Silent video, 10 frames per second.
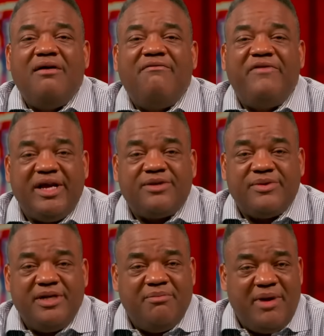
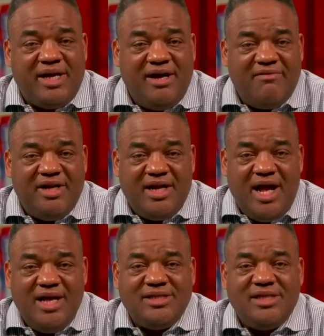Victory by Covenant
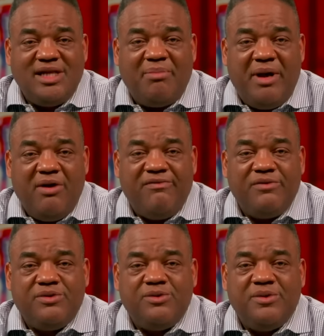Eyes is a
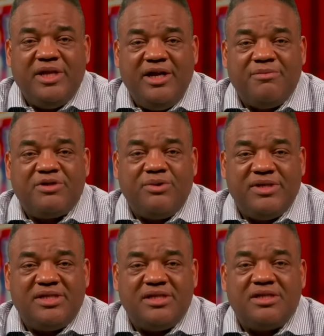powerful tool that helps
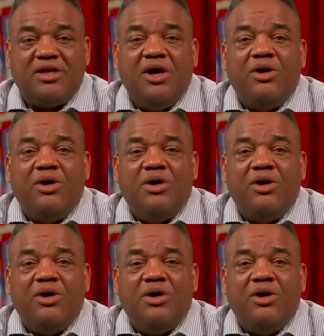Christians